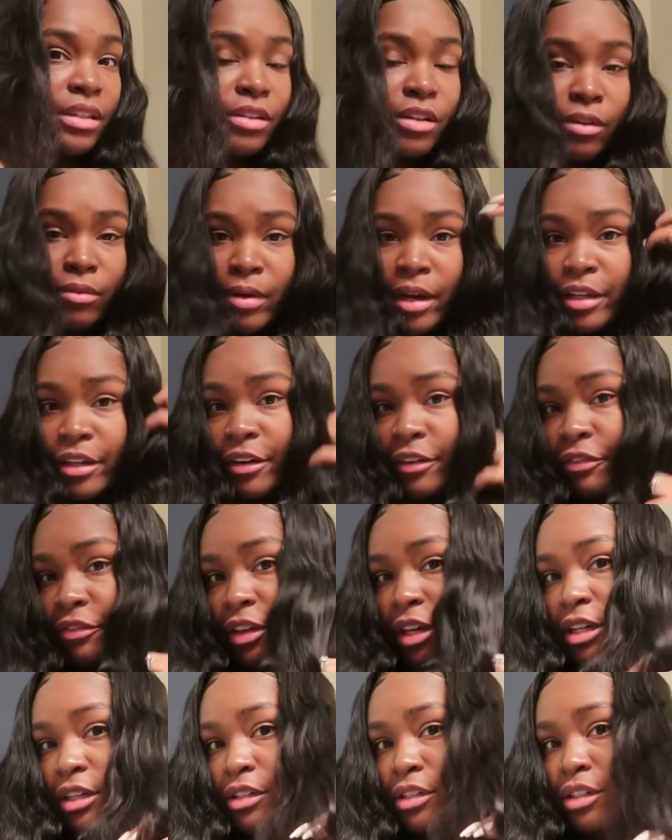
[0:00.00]
you could run your
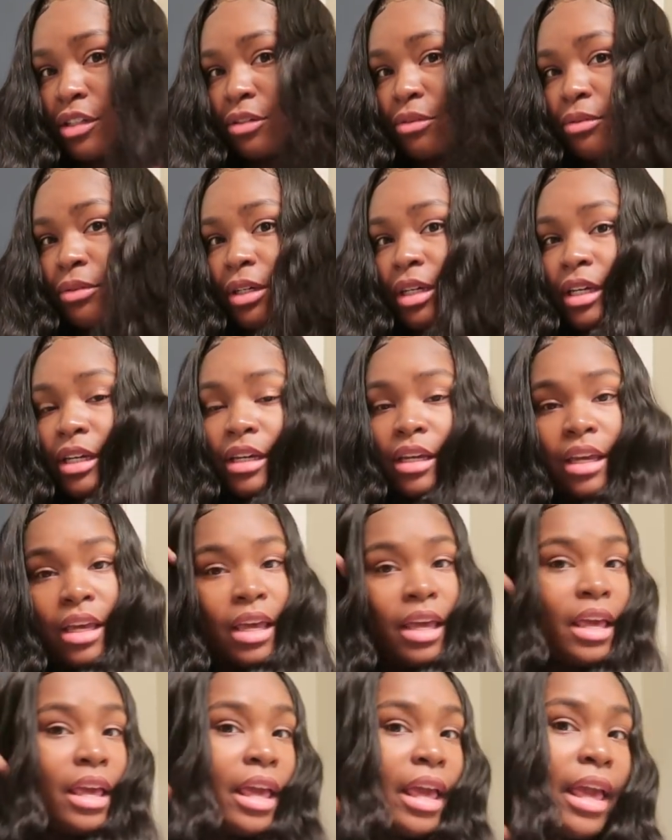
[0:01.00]
fingers through it
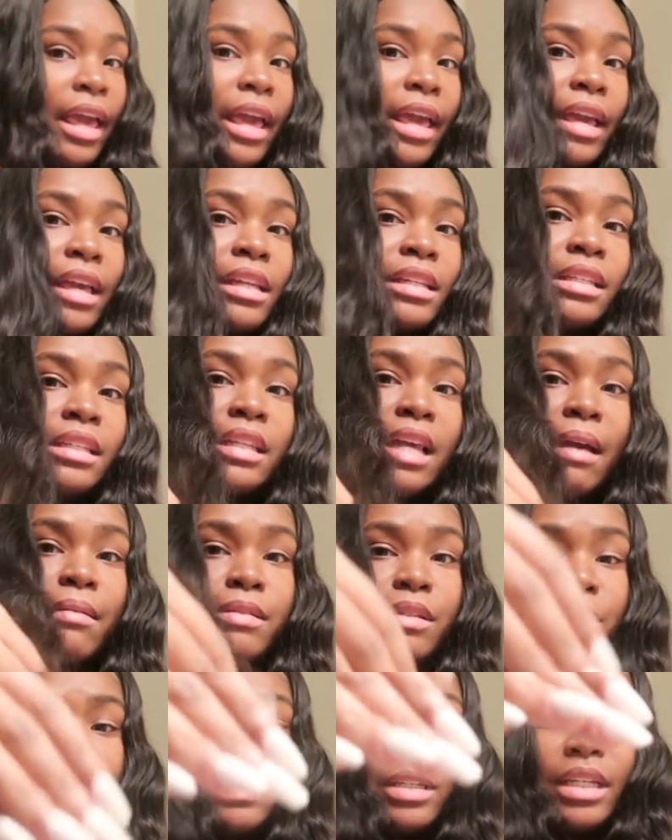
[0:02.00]
and
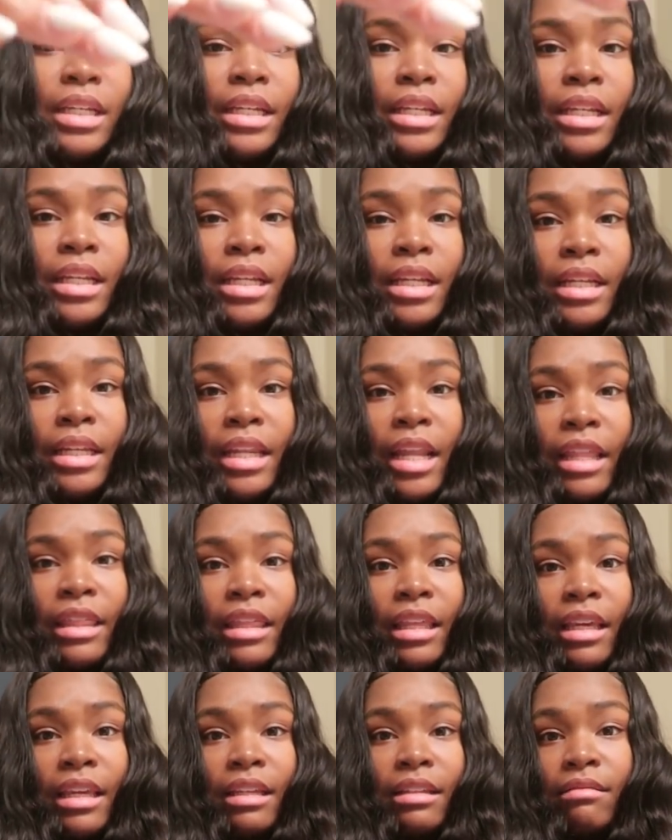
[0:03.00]
absolutely
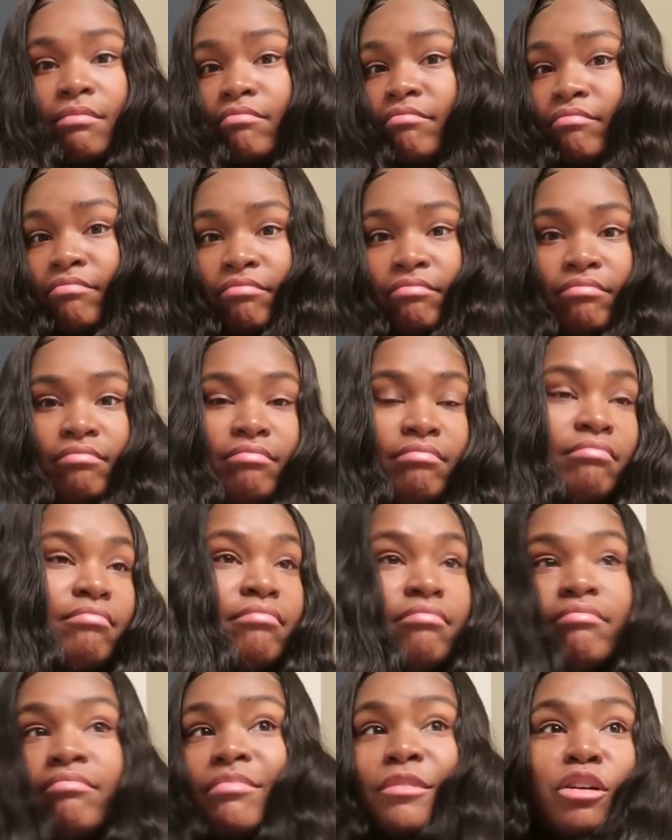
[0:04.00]
nothing,
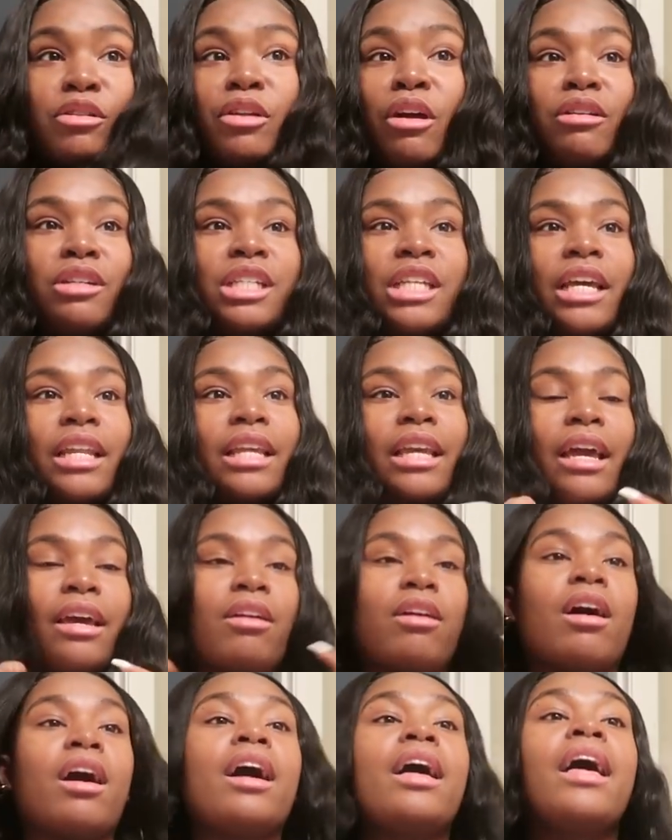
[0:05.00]
no shedding
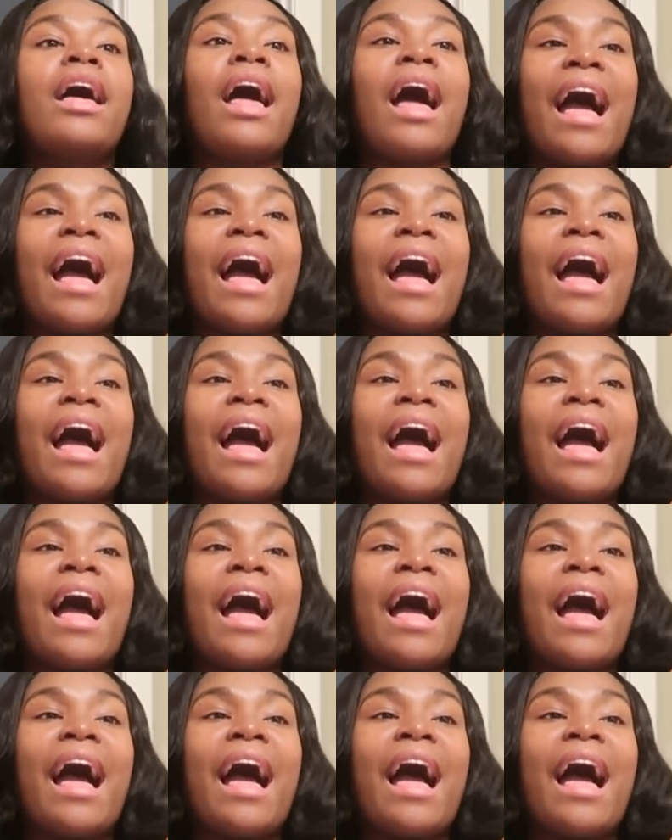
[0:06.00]
at all.